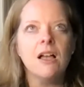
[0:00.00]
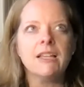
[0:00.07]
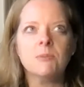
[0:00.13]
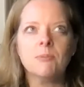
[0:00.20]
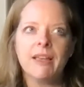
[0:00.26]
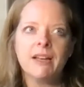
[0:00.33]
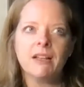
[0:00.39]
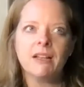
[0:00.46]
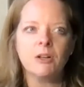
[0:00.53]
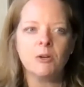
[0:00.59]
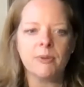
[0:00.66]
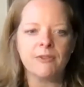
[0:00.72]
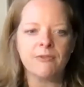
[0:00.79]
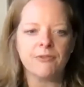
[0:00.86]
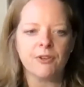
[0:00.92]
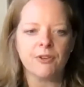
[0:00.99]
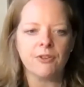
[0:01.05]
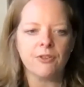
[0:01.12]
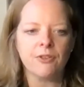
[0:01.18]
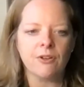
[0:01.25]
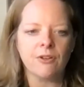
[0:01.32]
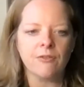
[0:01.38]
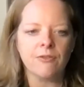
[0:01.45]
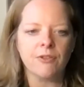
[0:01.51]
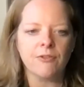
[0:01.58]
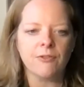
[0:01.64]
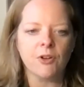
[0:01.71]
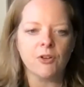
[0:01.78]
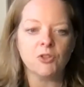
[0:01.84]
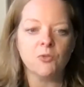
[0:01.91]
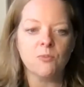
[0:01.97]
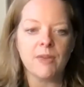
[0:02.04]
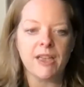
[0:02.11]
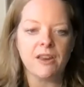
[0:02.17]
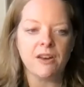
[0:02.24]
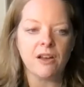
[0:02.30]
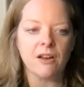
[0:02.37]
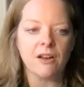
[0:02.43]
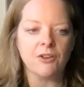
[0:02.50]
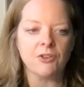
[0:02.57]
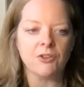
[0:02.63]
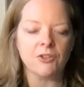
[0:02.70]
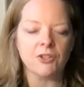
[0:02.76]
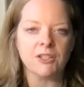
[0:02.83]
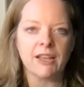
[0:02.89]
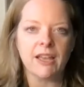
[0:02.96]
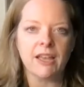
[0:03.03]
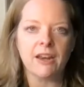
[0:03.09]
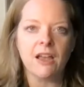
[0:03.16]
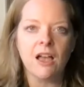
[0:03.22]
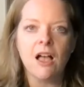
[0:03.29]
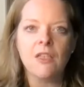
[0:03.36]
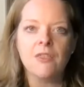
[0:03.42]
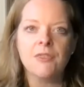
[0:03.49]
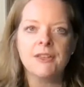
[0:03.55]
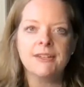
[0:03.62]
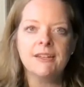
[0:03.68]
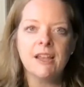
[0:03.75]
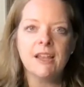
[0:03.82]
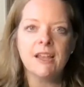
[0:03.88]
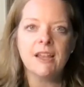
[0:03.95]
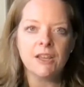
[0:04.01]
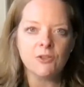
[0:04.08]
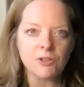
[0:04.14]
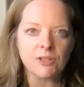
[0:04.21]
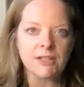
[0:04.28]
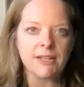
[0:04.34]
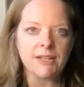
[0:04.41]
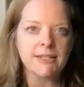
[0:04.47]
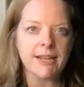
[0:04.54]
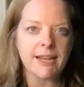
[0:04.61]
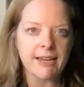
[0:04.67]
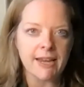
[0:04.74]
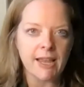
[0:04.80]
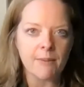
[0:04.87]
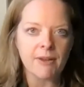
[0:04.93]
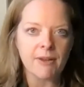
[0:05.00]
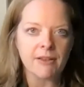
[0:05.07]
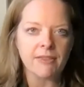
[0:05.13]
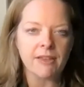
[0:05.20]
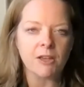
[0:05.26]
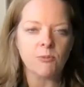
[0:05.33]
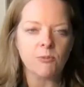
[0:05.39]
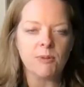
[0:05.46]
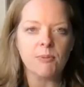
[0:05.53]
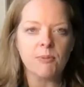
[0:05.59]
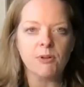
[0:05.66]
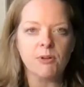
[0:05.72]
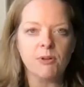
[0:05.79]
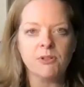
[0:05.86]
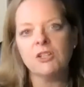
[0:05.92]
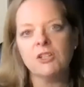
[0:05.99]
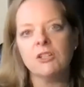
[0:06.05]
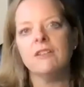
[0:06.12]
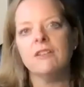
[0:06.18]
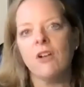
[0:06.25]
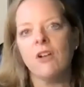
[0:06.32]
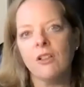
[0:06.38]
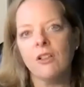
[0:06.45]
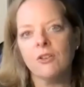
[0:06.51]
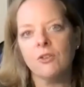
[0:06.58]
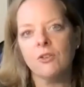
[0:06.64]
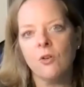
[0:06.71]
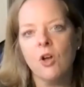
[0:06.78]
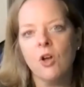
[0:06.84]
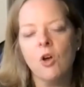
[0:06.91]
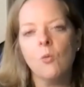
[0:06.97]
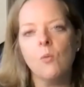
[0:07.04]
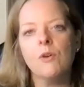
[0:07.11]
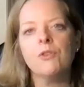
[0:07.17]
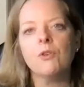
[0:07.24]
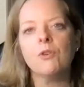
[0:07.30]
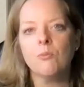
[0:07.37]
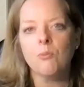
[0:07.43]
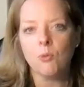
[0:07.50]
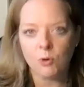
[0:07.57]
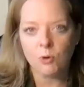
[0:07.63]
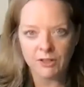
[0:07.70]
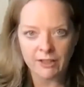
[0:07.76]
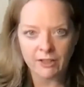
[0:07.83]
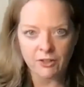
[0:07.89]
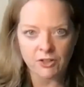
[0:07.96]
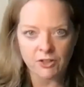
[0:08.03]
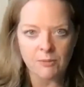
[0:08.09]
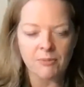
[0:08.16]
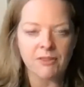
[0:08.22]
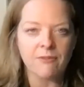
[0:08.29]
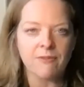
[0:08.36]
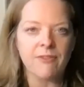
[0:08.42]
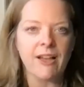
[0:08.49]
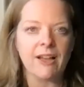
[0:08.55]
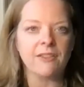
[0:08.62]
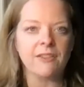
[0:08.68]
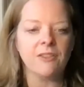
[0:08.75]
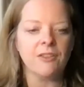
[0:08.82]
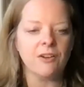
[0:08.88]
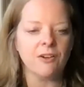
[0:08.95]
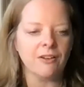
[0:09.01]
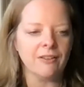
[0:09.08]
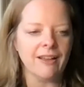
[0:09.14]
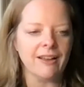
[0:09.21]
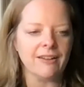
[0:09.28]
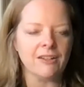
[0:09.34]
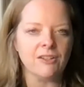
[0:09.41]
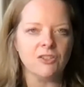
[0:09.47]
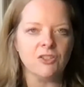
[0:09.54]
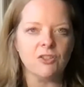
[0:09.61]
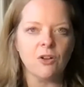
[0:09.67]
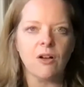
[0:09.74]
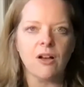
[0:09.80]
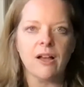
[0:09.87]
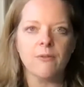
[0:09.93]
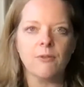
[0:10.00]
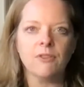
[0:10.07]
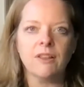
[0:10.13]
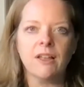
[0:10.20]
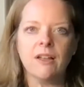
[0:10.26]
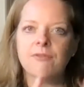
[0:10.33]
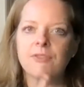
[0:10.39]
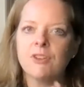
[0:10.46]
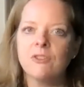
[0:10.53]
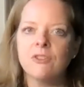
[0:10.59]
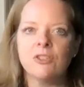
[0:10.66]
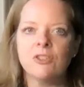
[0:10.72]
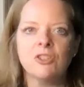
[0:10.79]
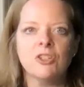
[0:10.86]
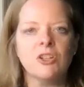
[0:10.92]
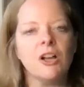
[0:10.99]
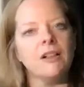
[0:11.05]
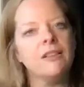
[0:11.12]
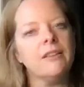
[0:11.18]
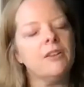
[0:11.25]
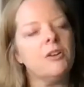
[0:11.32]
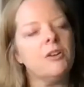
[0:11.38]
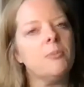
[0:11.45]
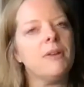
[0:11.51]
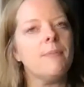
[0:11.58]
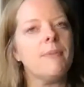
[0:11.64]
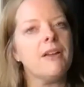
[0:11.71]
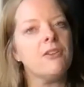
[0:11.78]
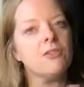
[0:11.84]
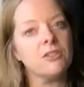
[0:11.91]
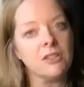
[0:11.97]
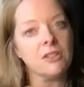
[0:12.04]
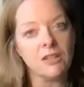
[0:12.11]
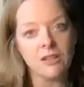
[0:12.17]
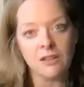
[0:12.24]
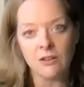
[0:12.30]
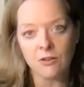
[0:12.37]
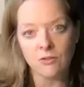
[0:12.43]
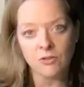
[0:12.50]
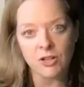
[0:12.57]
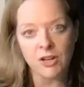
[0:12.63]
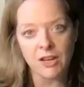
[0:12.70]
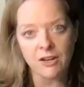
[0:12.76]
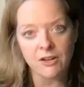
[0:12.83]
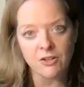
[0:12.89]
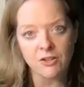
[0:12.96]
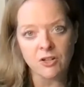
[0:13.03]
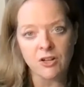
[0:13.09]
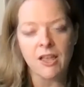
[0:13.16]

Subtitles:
explain a little bit further for folks who may not understand the interesting dynamic that could be potentially volatile with your board leadership and the fact that they're elected. So I would love for you just to talk a little bit about your CEO change,